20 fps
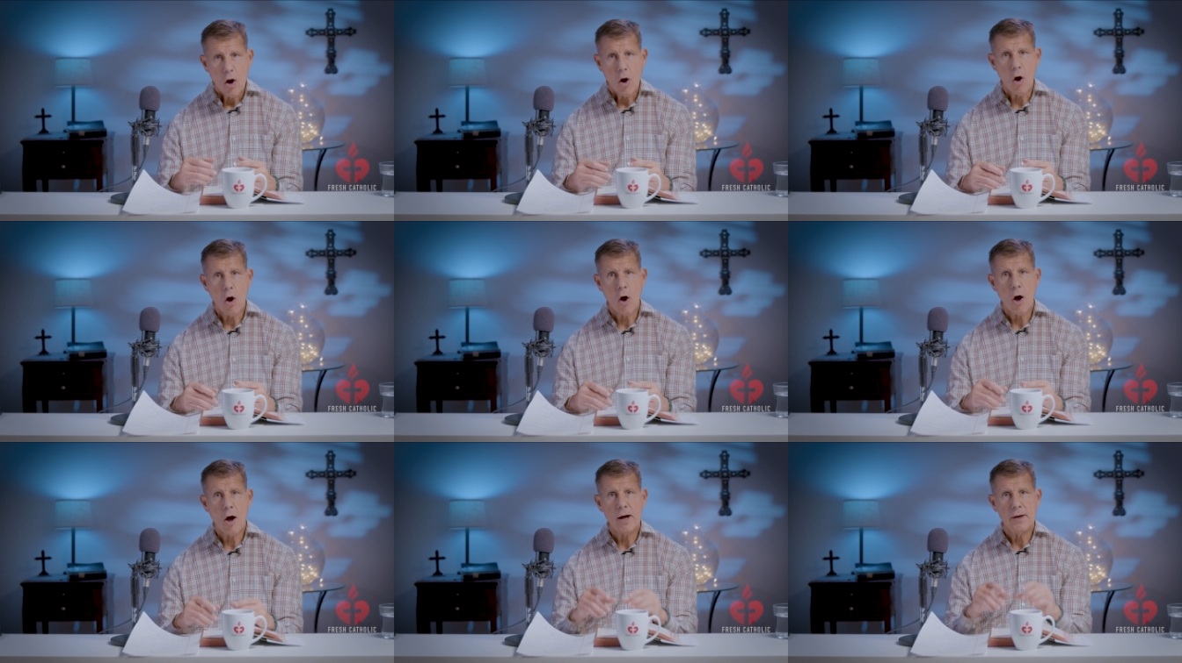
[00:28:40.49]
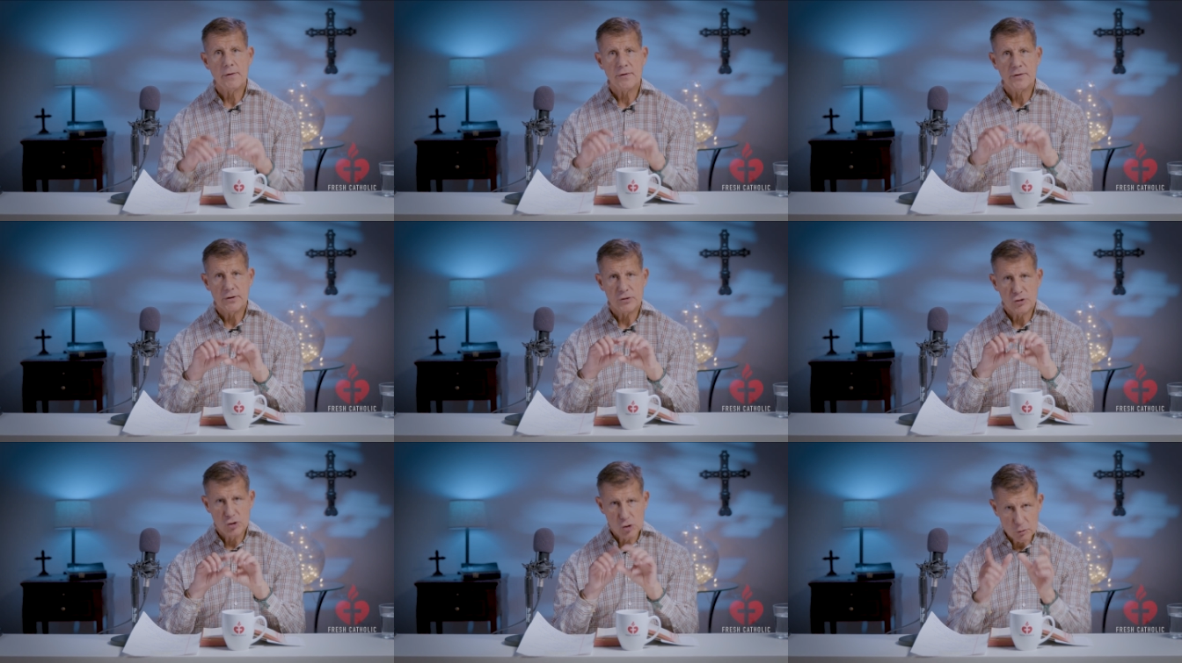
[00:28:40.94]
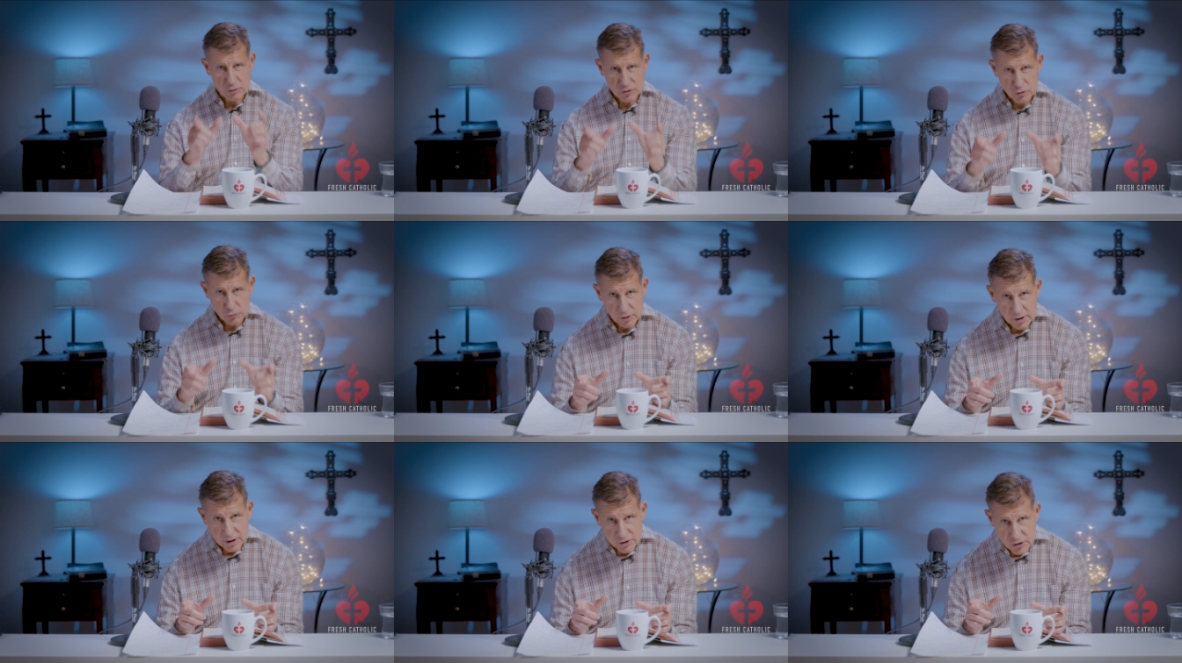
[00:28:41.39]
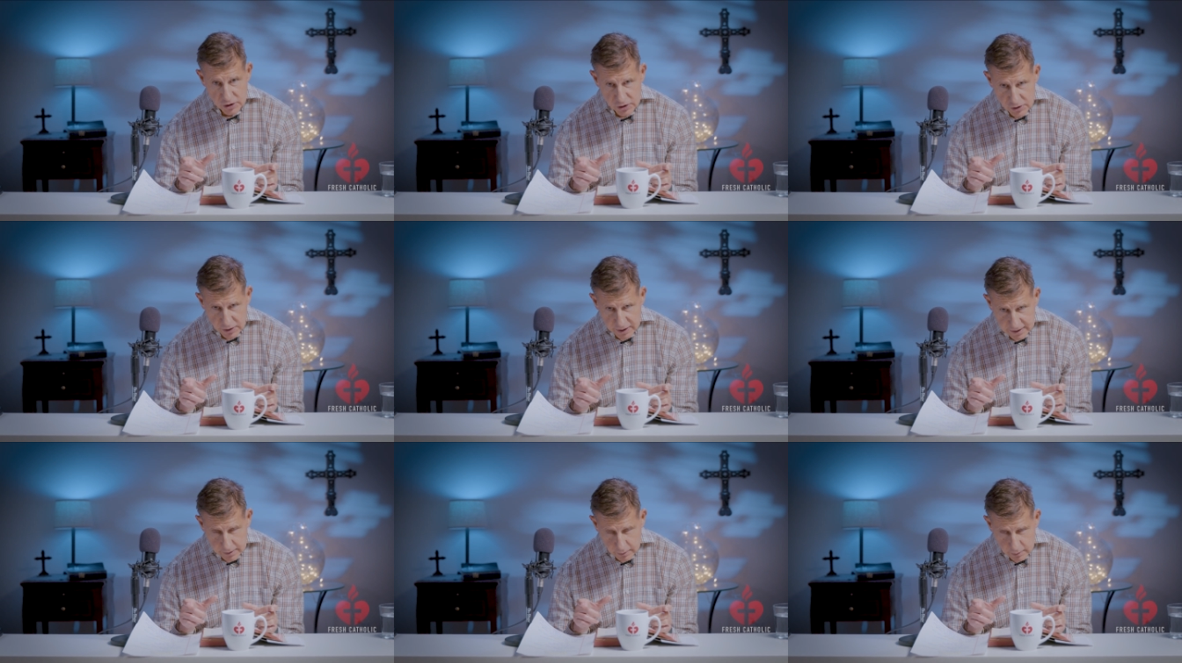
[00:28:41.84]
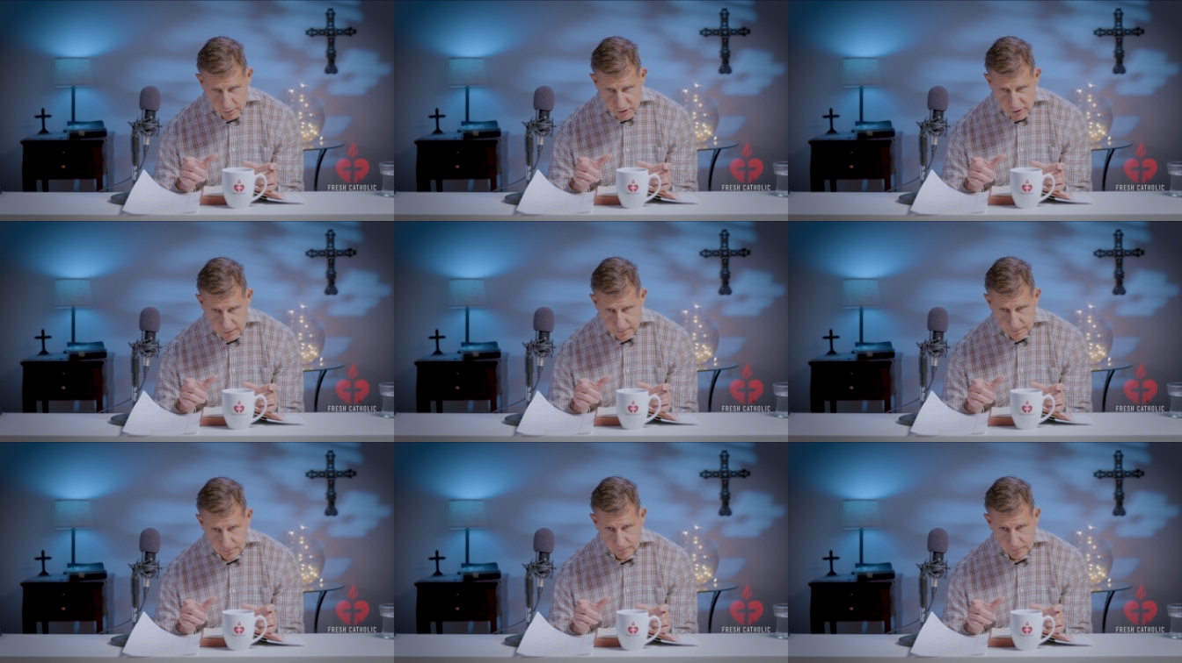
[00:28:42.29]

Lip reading: on the Jewish religious leaders,